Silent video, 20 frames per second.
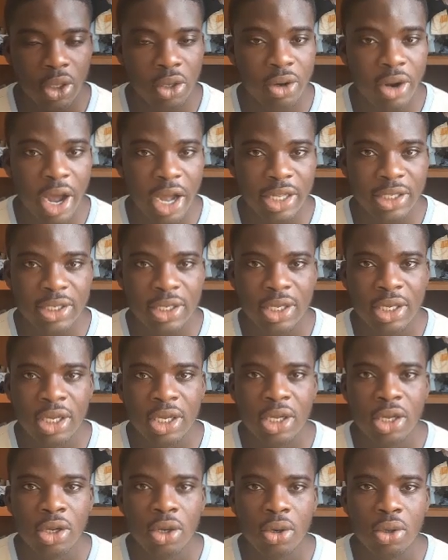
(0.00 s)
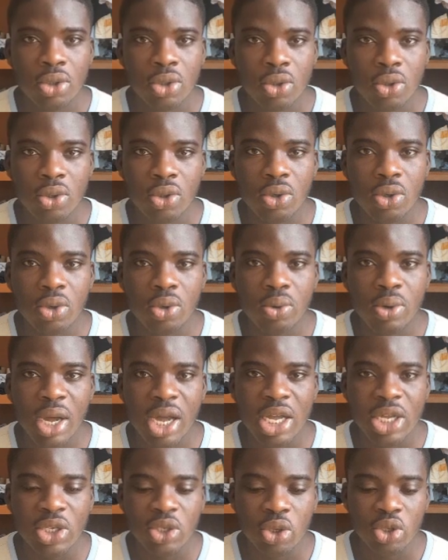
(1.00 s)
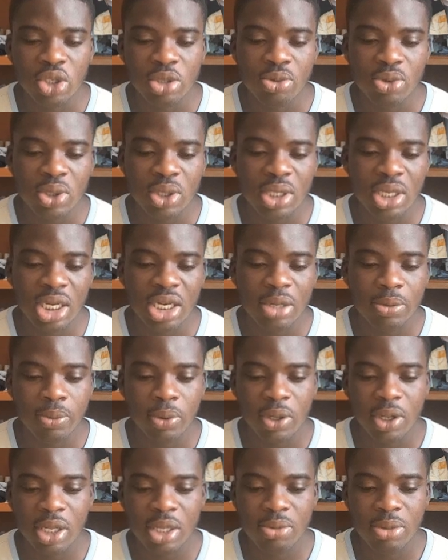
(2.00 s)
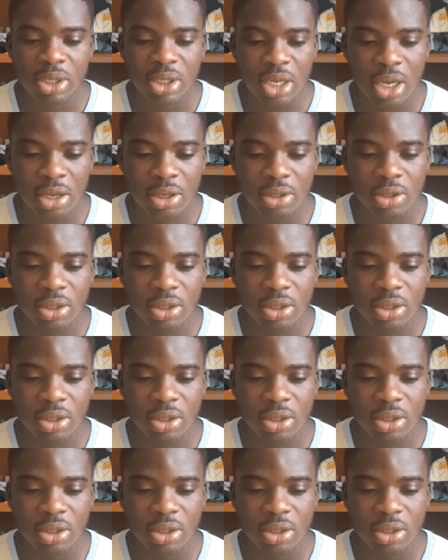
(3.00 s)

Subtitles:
Right? So why is contribution an important measure?